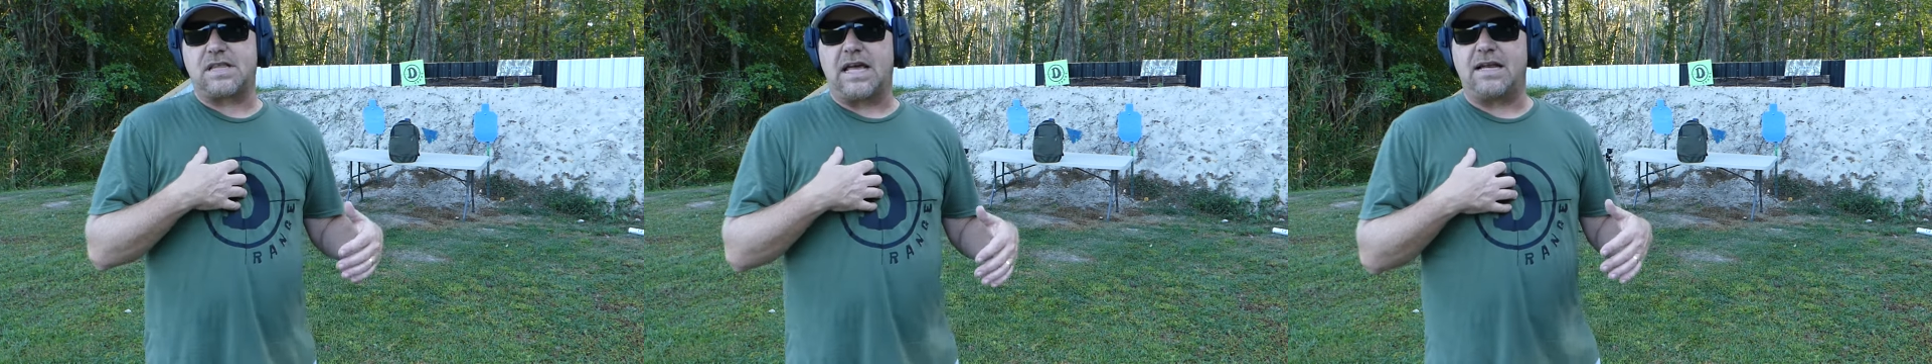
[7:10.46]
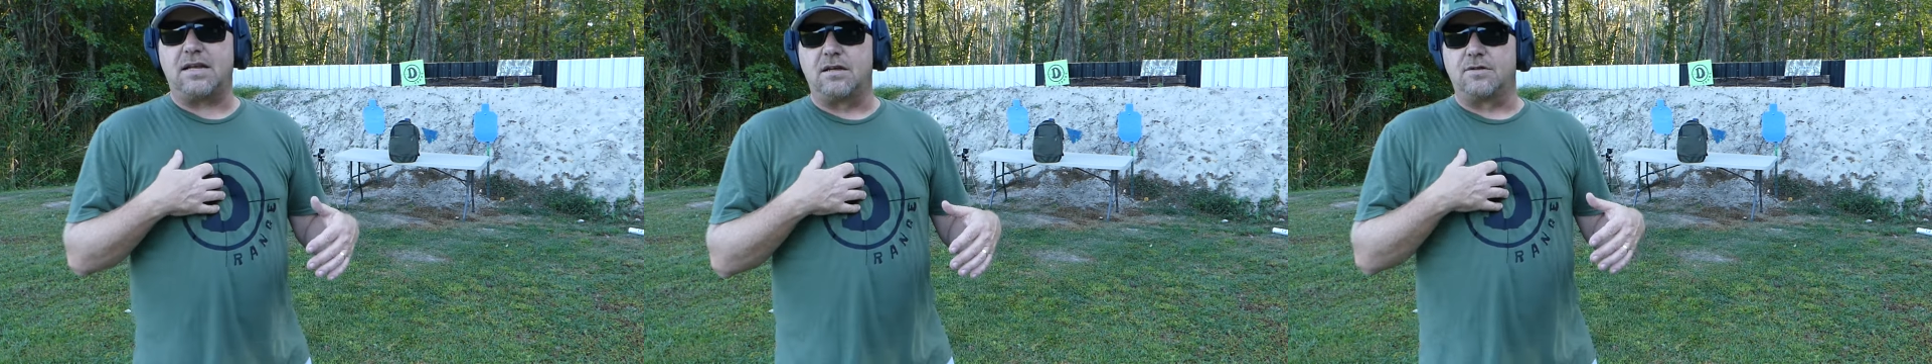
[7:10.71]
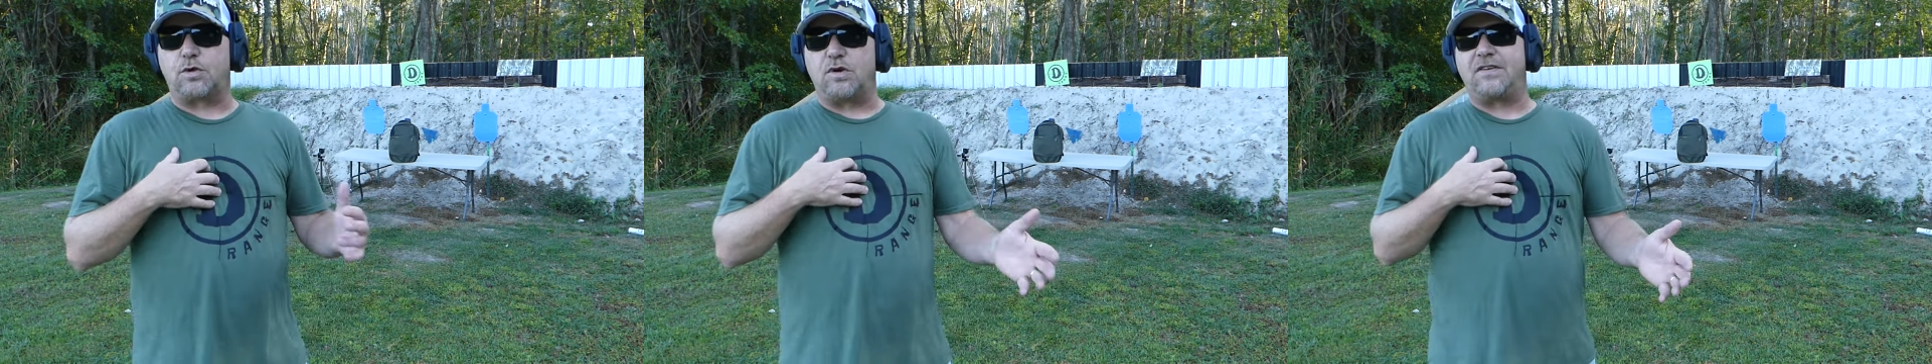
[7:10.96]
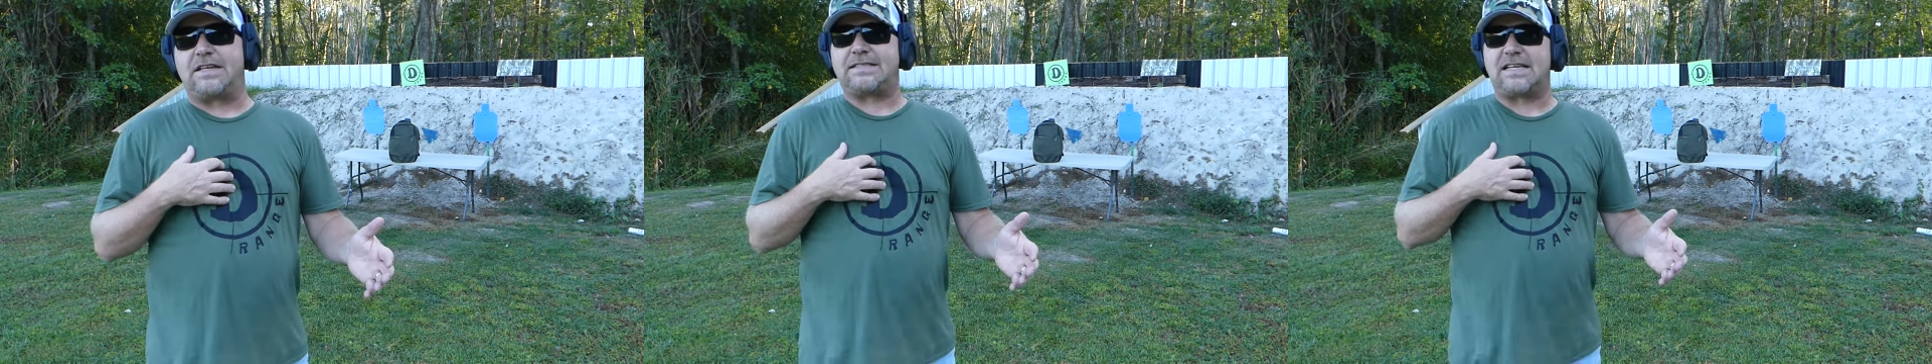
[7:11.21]
think the
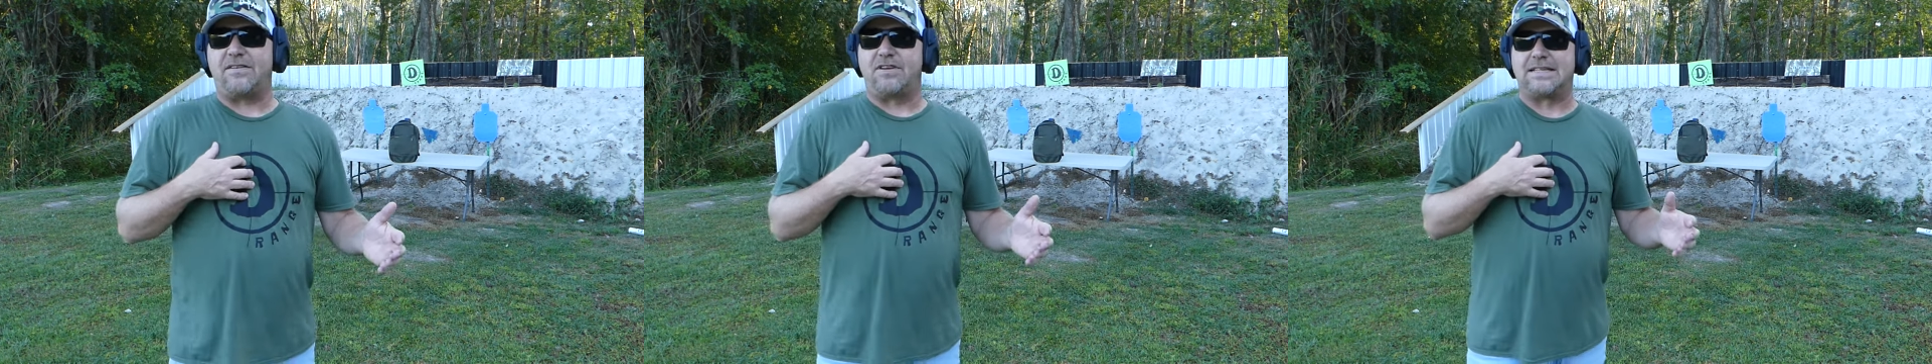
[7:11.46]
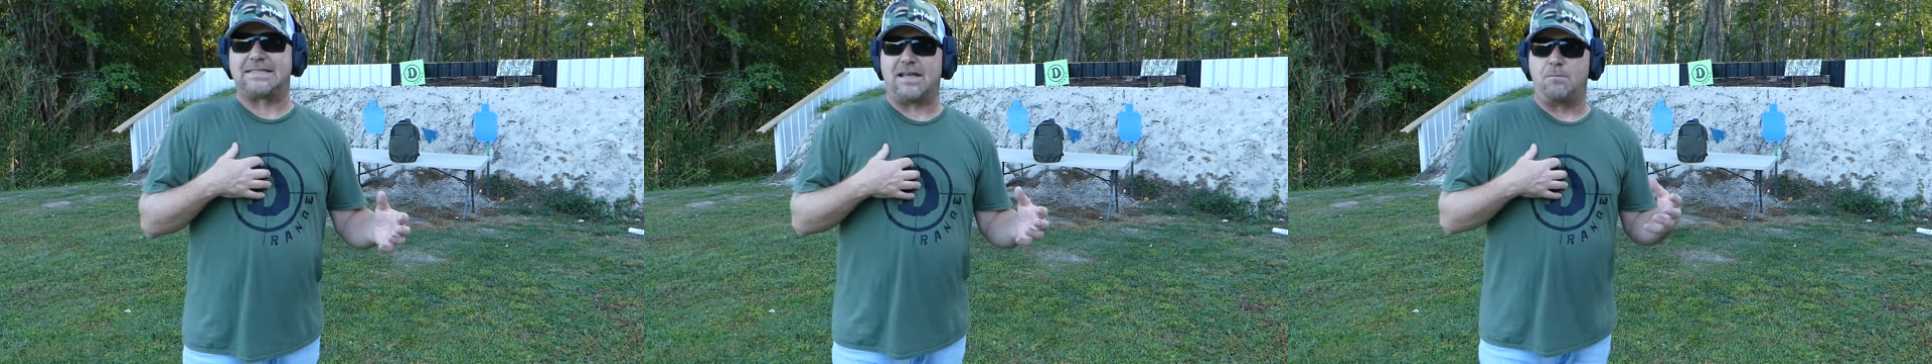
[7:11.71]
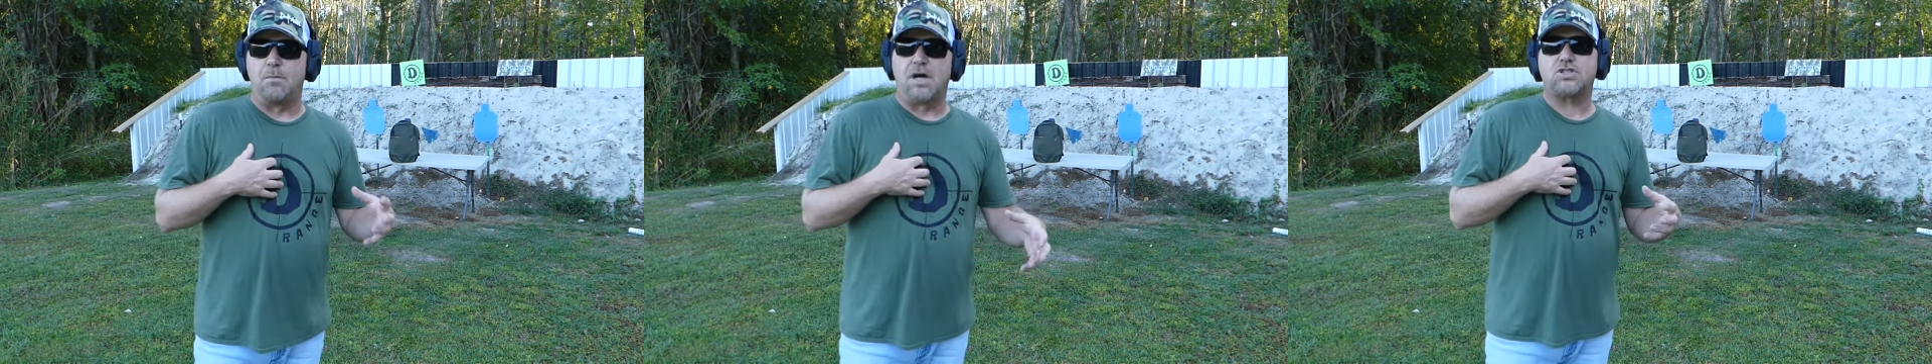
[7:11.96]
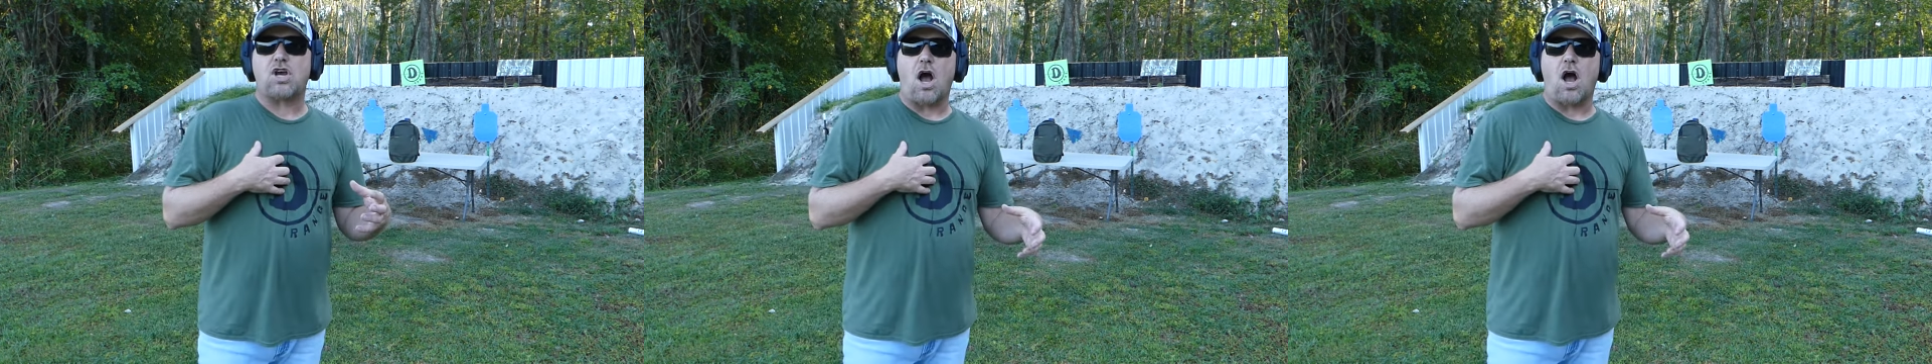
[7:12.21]
357 is a much